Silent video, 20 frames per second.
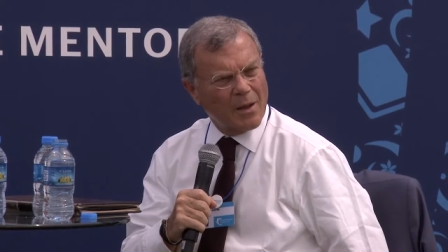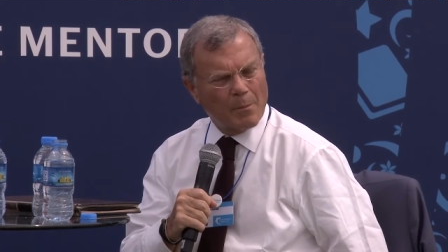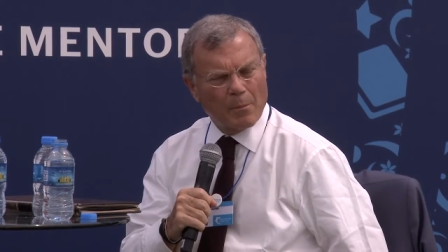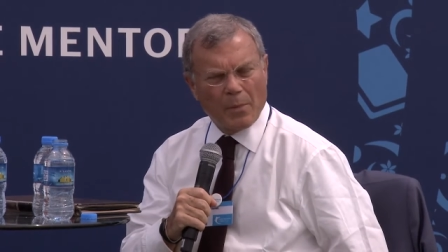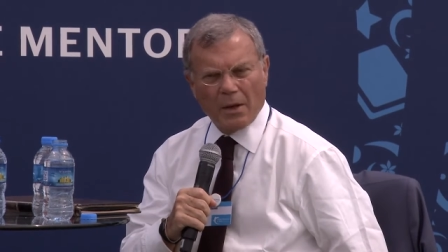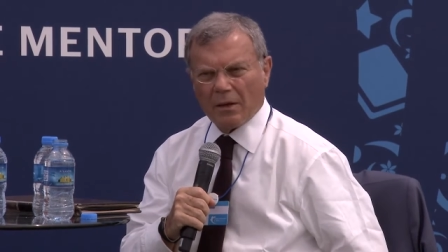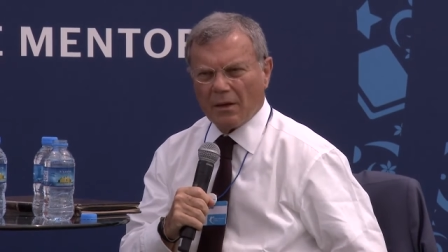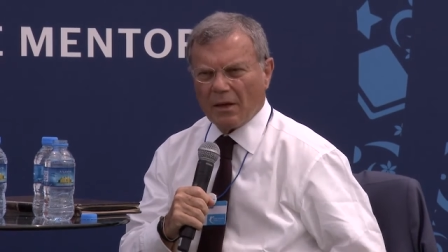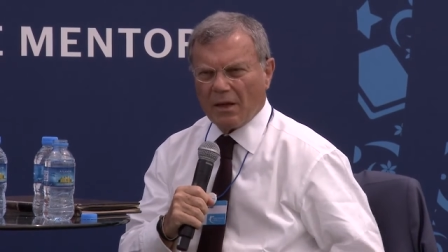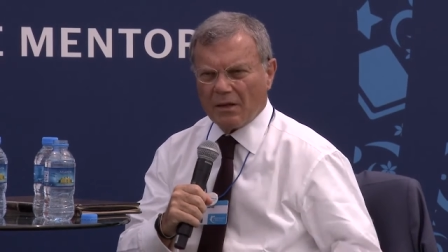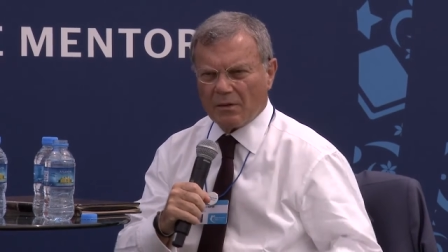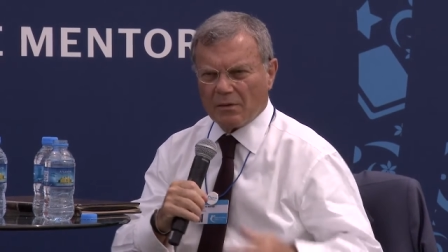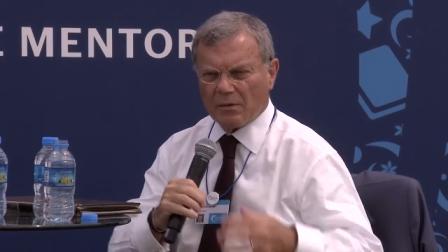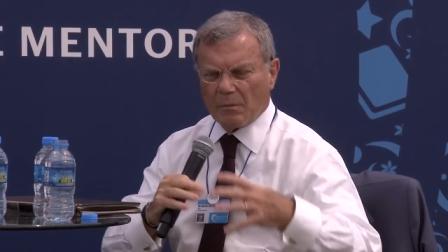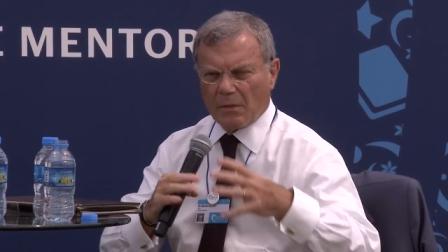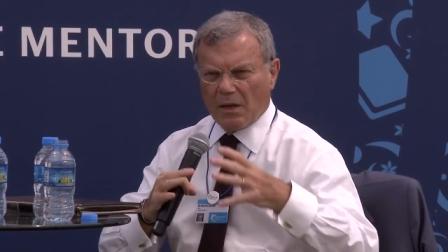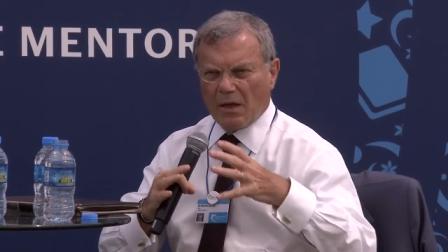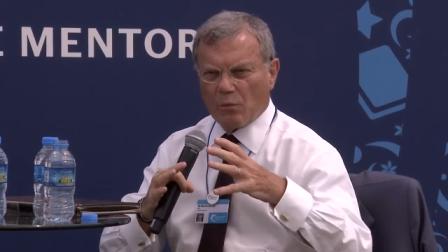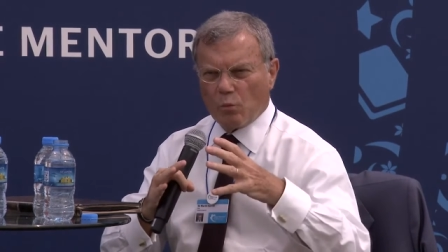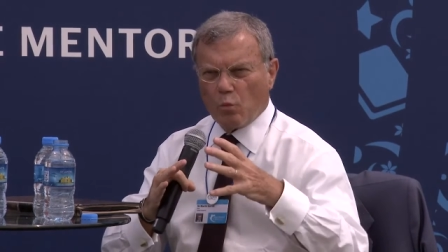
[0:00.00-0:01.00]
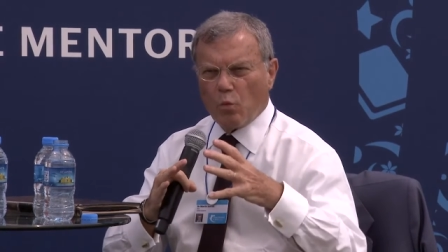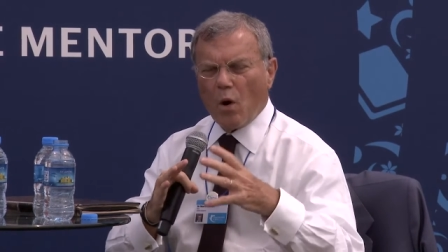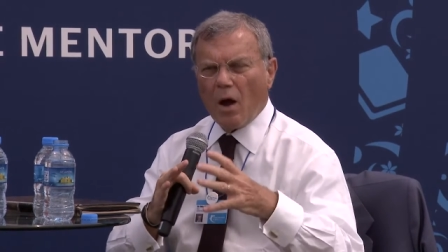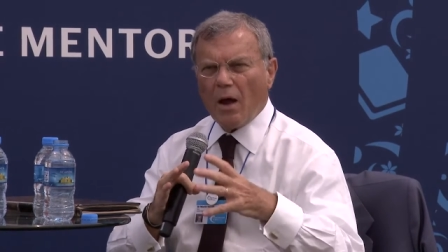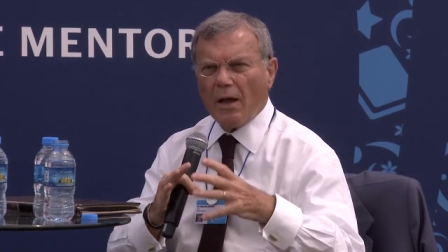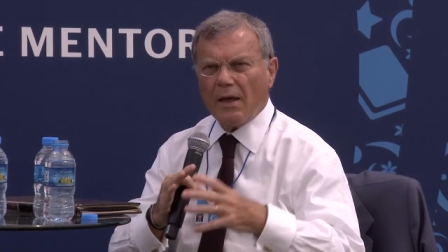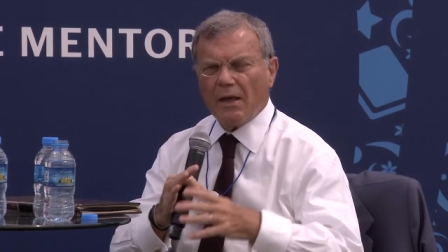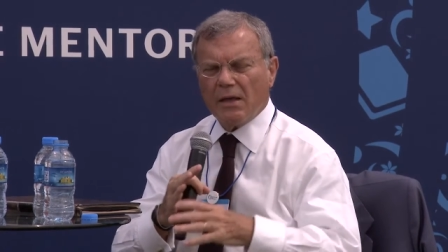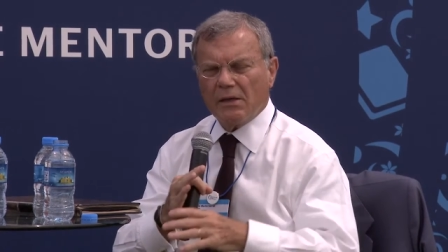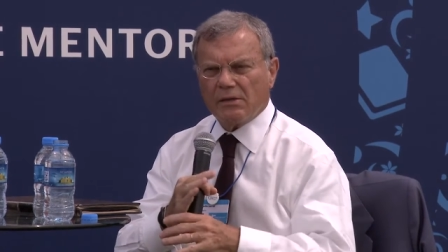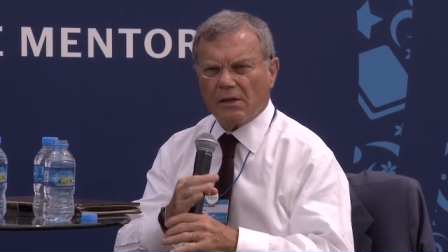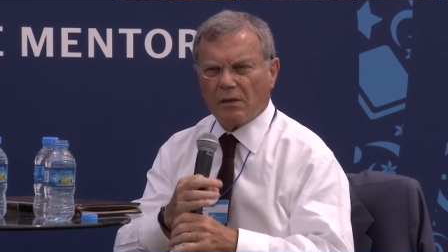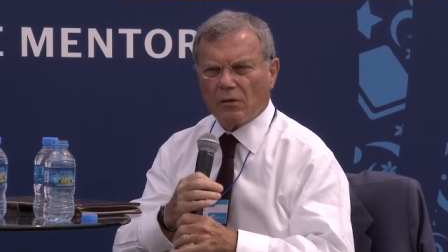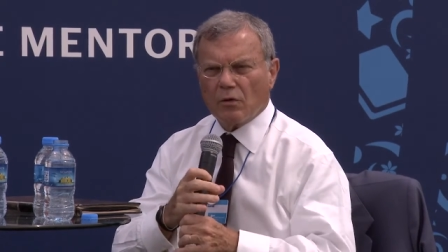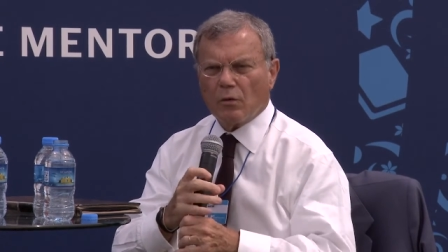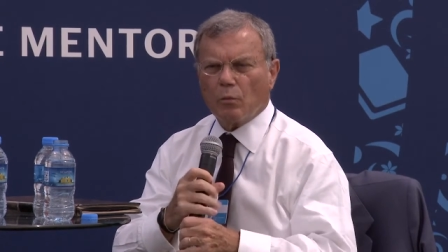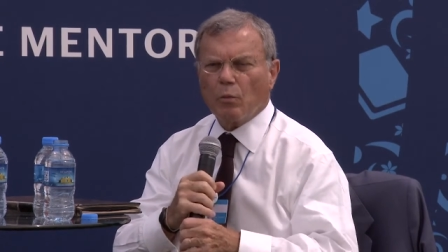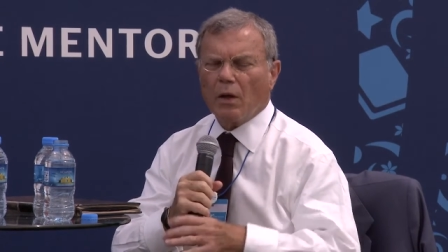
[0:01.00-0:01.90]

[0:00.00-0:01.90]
But why is it good?